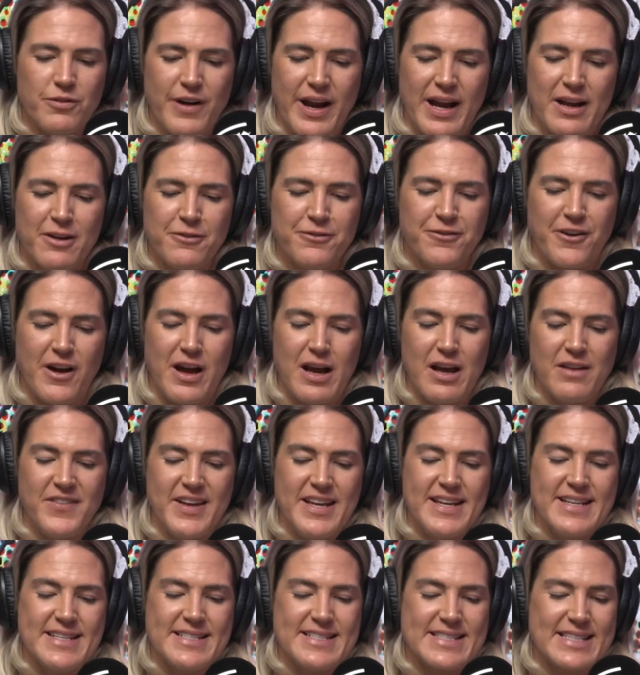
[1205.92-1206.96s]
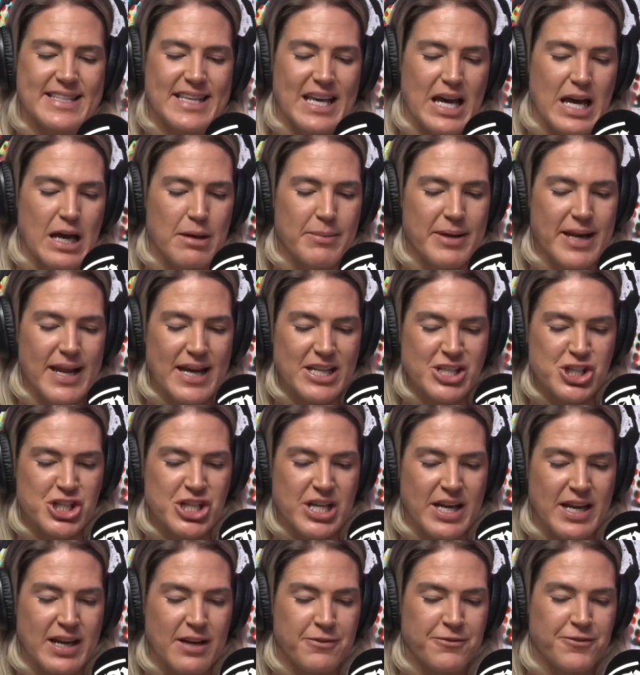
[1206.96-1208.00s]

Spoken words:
round 5 is coming at ya.